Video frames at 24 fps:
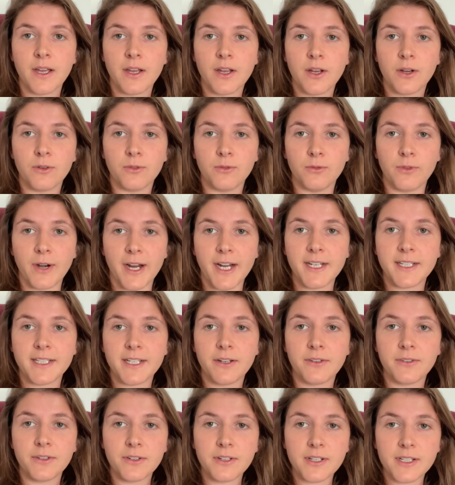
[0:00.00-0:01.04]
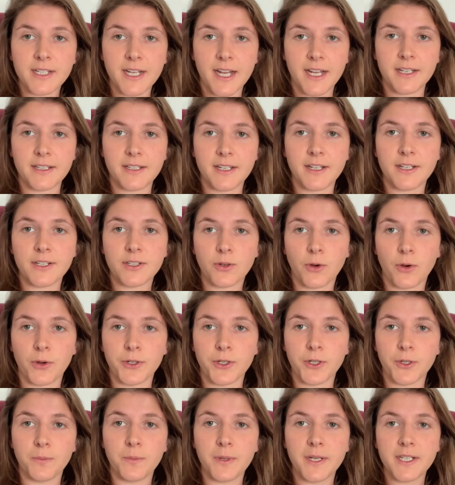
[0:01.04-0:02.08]
Write down your sentence on
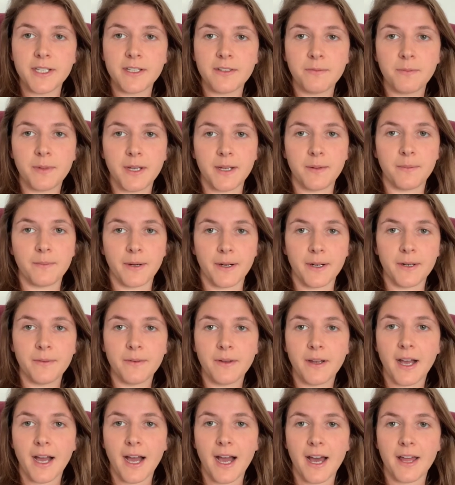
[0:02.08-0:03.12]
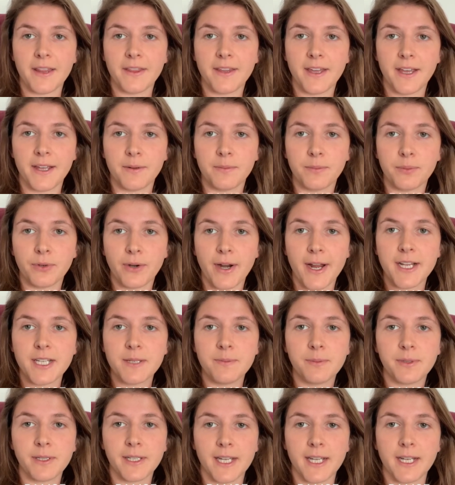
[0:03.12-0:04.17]
your piece of paper and then press
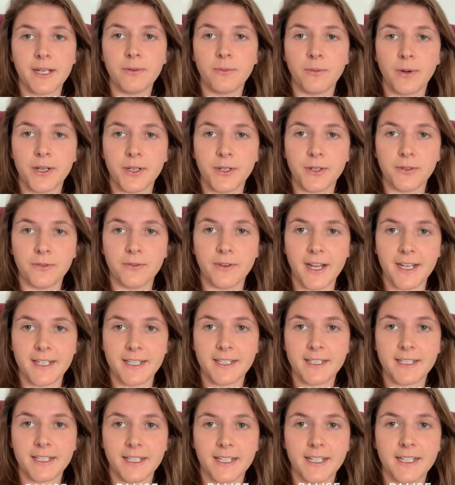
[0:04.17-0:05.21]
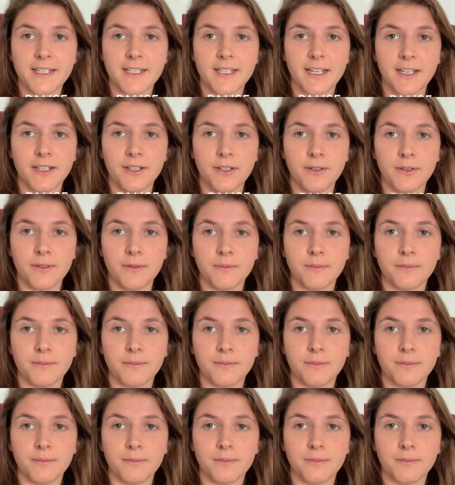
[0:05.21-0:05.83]
play when you're ready to continue.